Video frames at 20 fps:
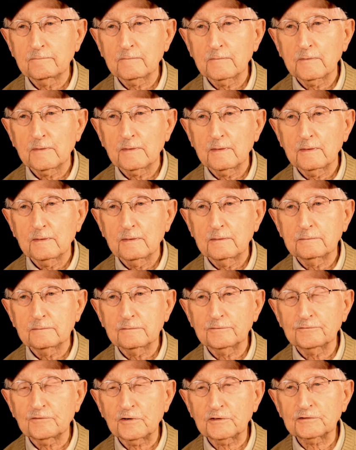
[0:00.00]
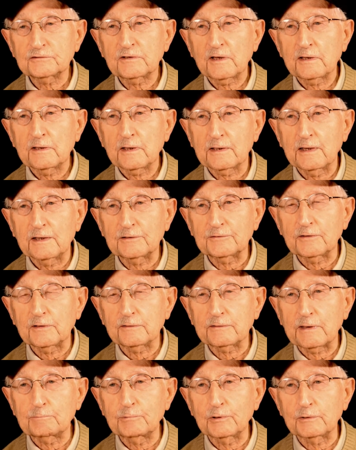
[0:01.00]
Okay. First day I got there,
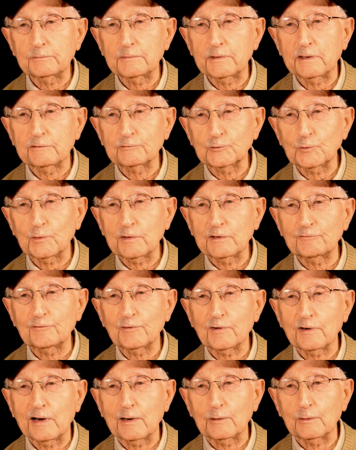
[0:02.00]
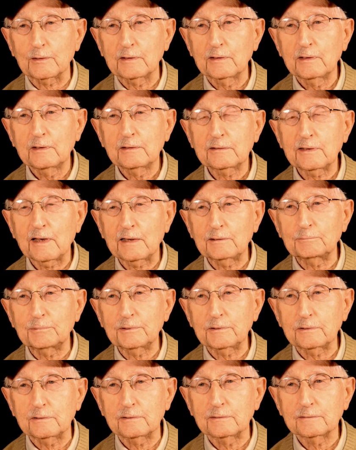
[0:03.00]
they put me on 24-hour
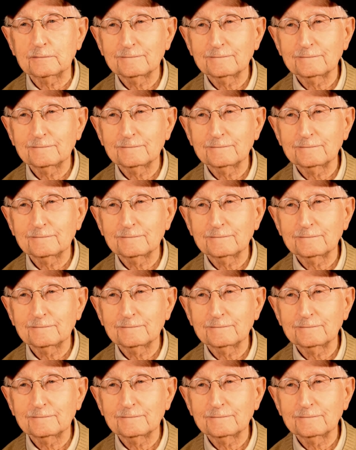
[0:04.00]
KP.